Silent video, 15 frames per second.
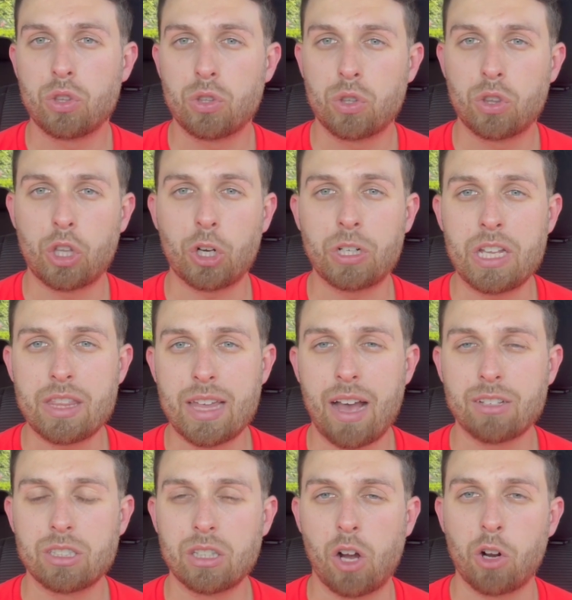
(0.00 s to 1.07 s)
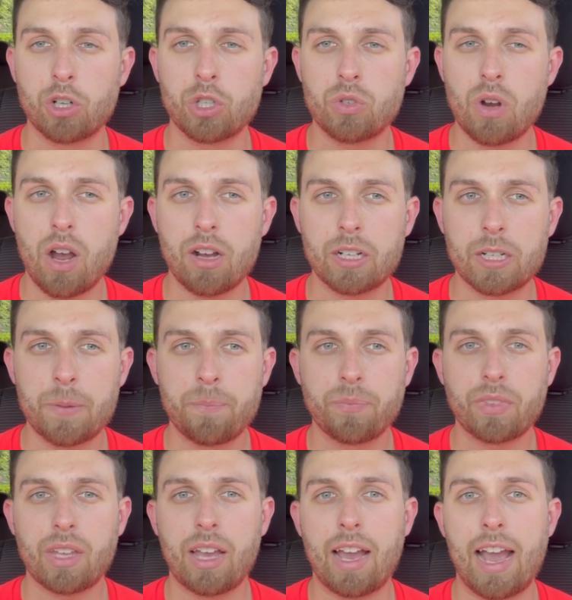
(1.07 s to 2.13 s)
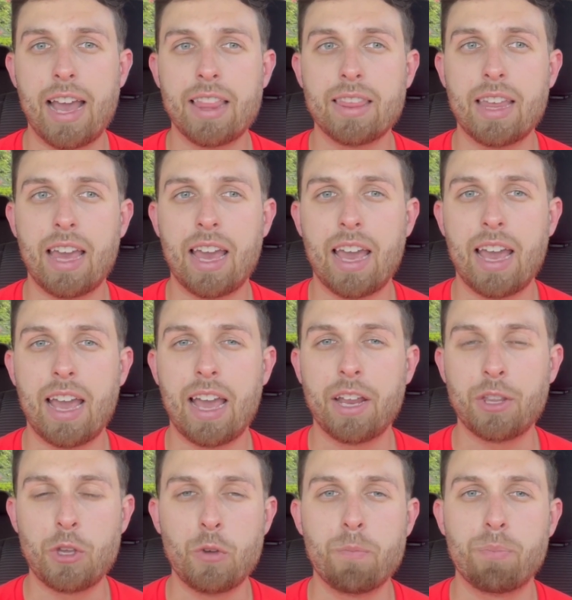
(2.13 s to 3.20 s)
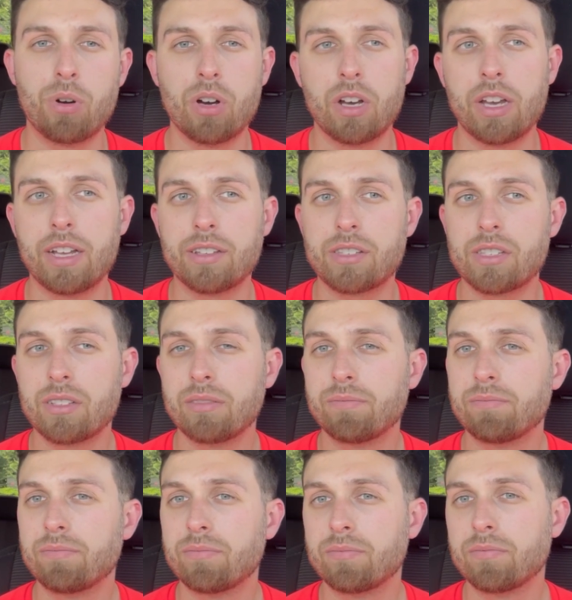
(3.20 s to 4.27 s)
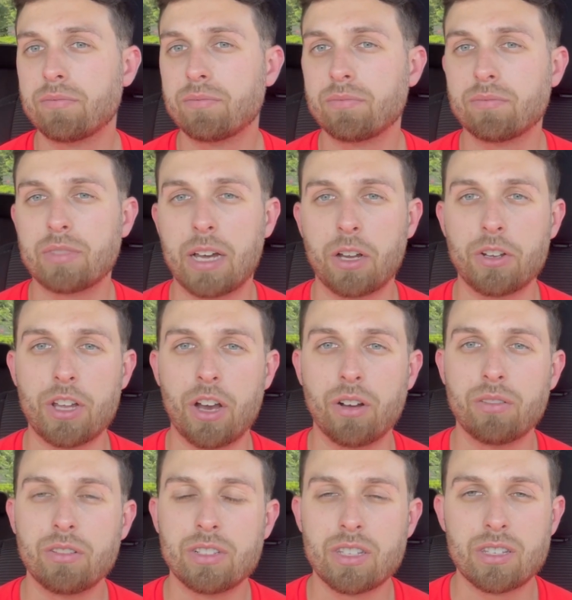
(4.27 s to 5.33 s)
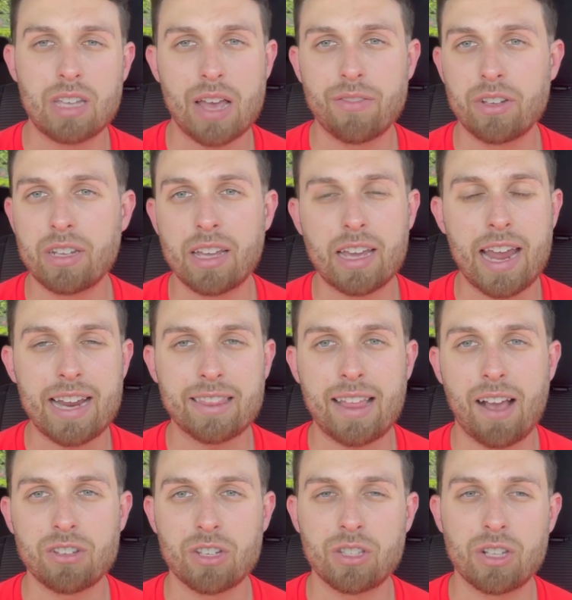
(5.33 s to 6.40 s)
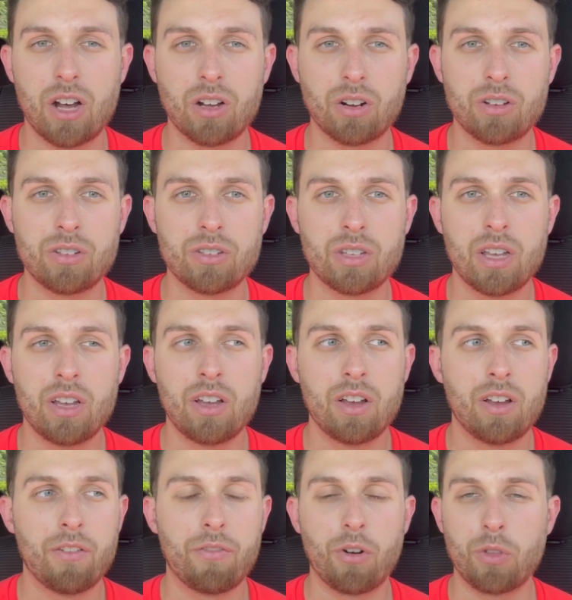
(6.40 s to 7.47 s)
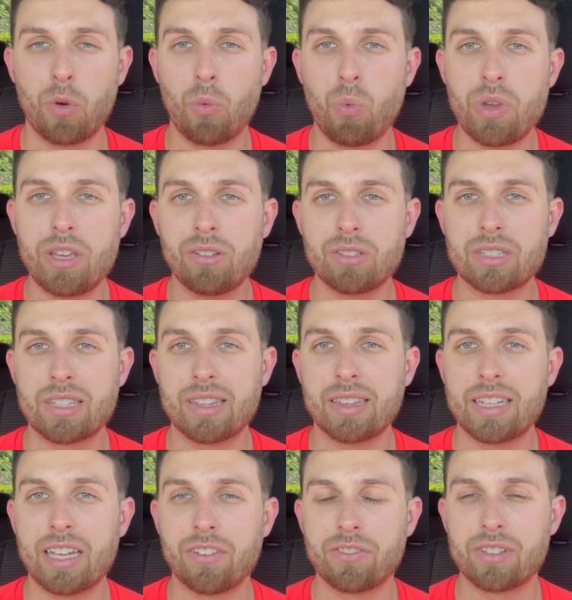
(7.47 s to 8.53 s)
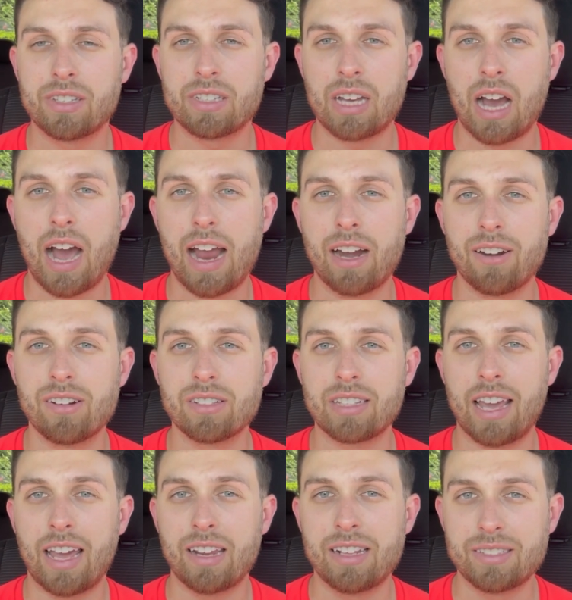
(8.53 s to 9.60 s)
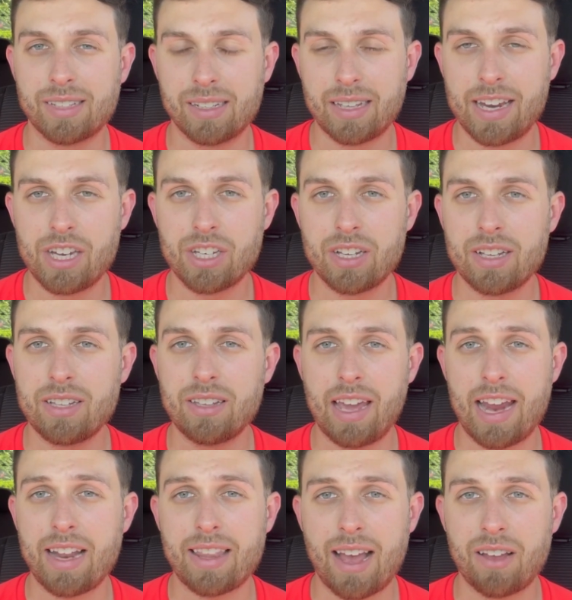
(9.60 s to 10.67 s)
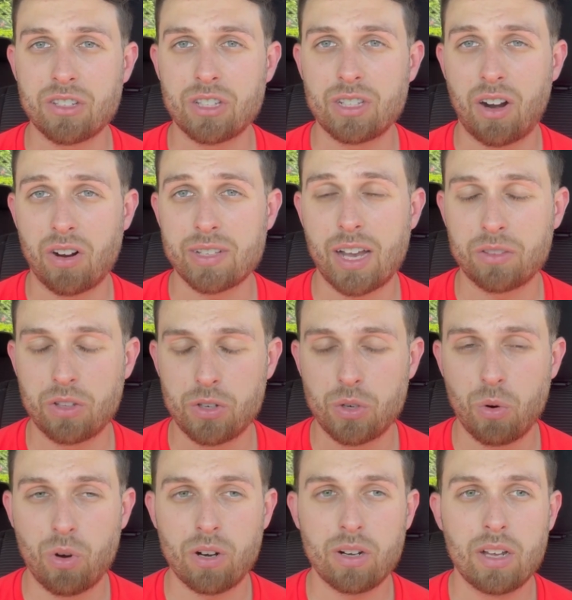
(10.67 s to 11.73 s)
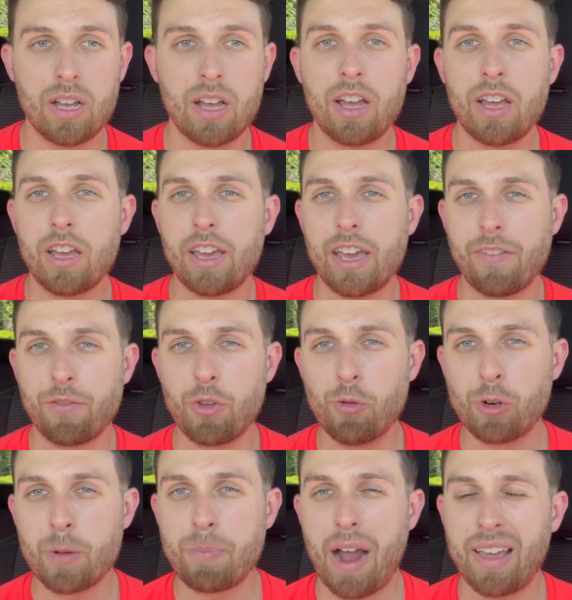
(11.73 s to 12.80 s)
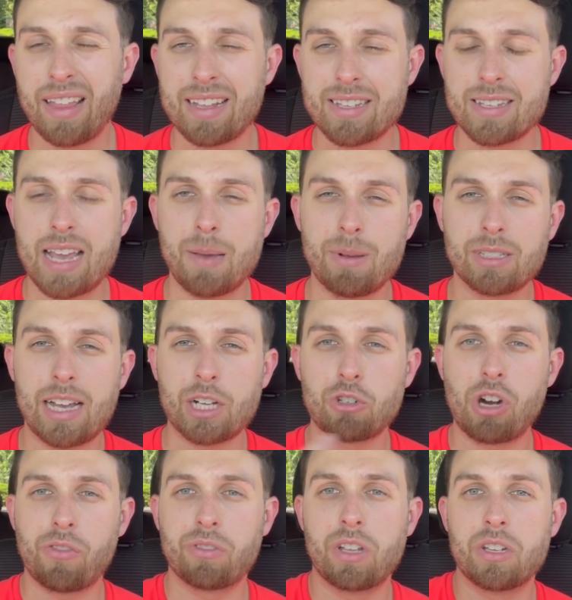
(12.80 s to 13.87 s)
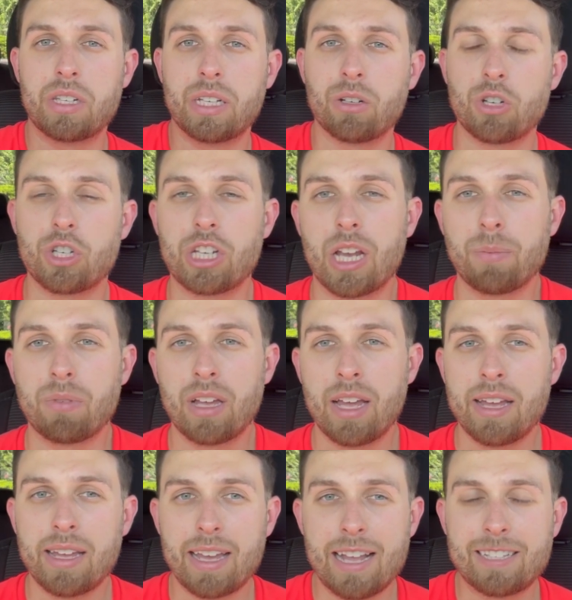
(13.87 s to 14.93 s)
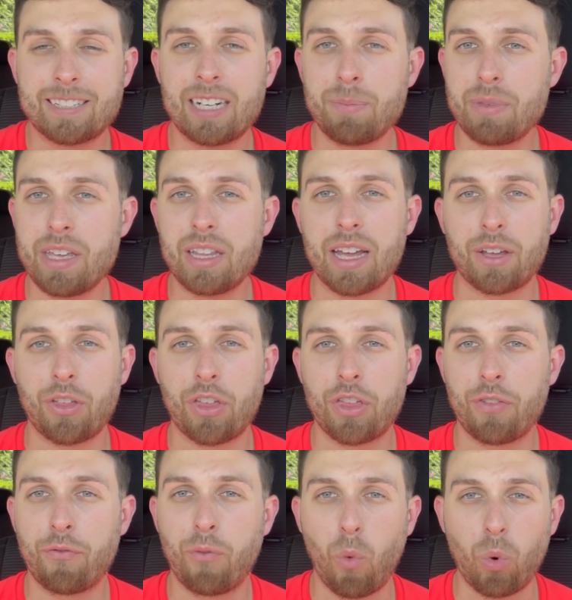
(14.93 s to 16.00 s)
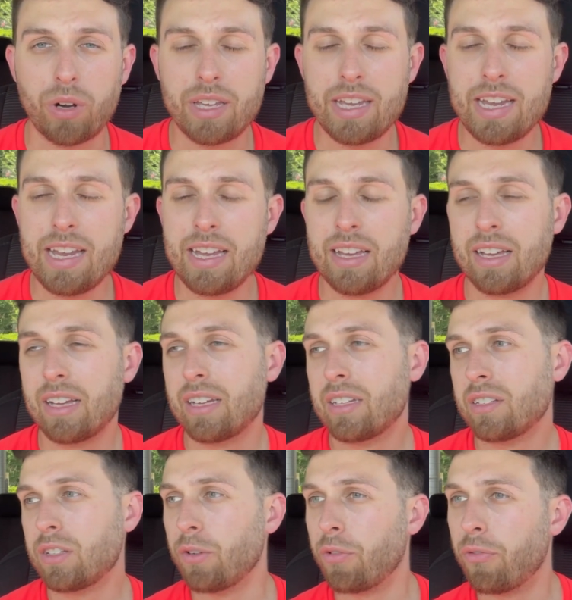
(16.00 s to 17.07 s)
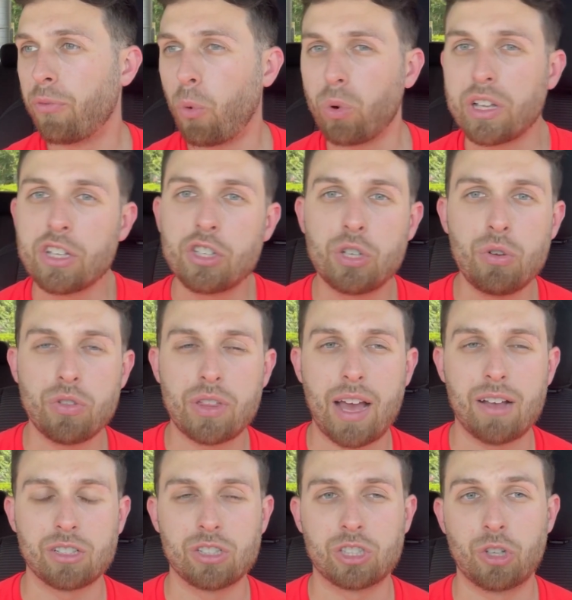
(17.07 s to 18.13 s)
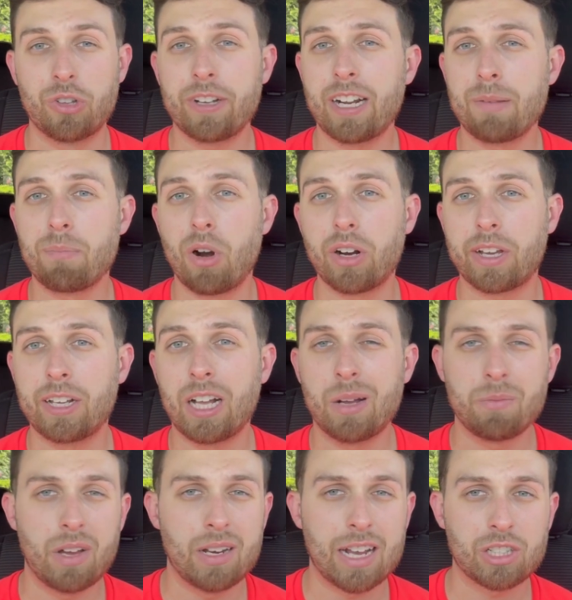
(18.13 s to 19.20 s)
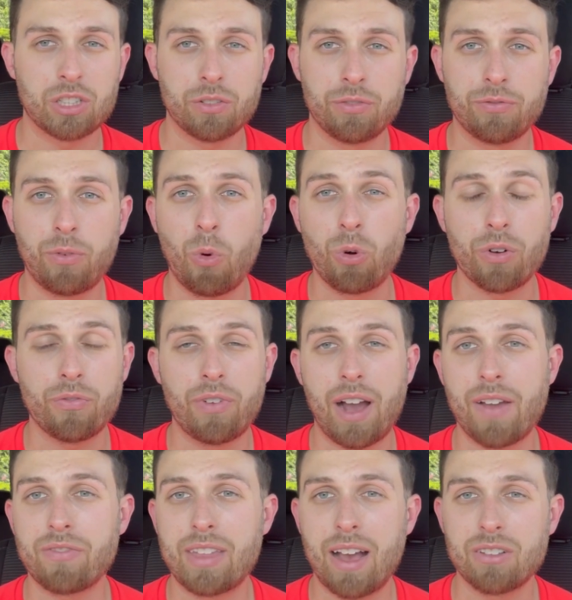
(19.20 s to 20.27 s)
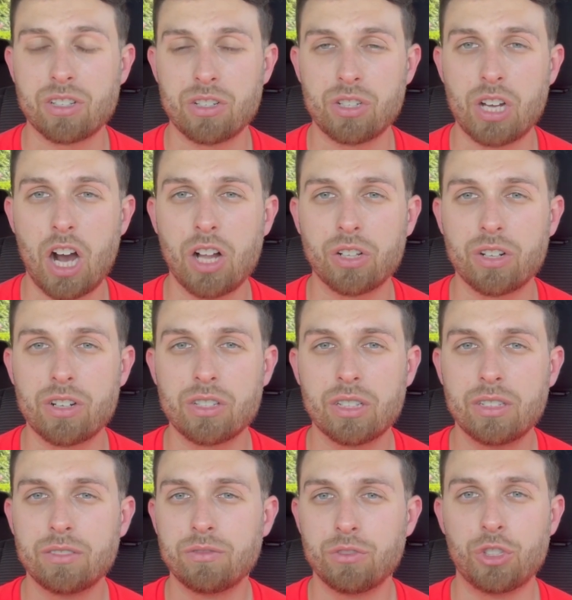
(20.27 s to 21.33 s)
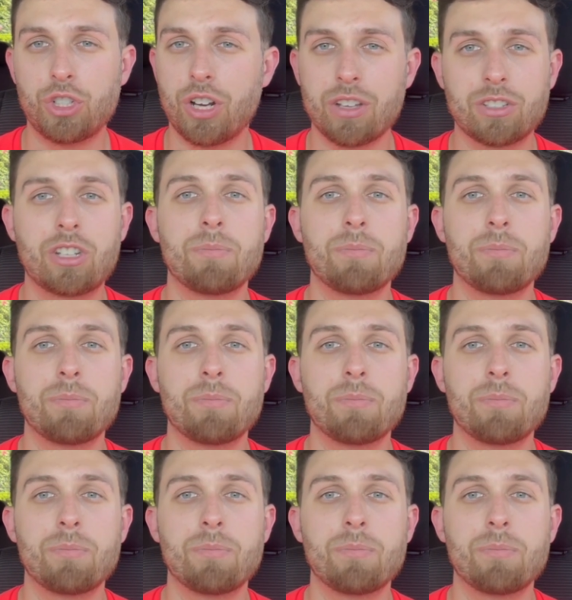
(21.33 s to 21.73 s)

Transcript: $30,000 truck, and then you put, I don't know, $7,000 to $8,000 for the wheels, lift, tires, and installation, $8,000 out the door. If you were to buy that same exact truck from the dealership, it's going to be like $40,000 to $42,000. So they're going to mark it up an extra $4,000 or $5,000 just to